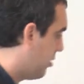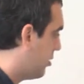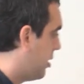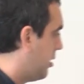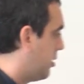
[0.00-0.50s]
you'll
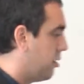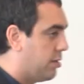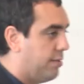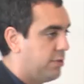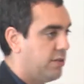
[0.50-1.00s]
see that the
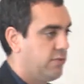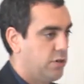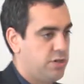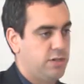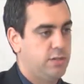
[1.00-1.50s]
sum
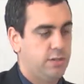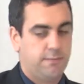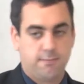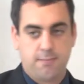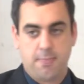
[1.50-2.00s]
converges.
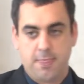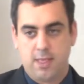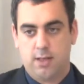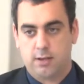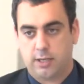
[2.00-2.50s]

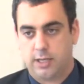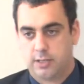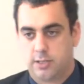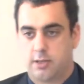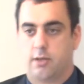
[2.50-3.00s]
Okay,
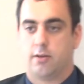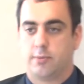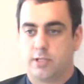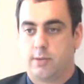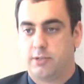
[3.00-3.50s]
that's the theorem.
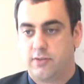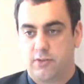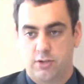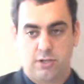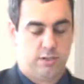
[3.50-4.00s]
The sum
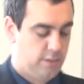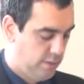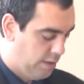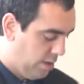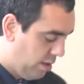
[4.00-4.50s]
converges
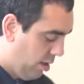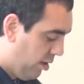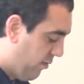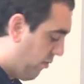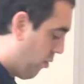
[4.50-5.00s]

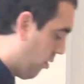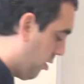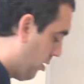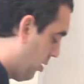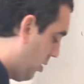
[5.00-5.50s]
for,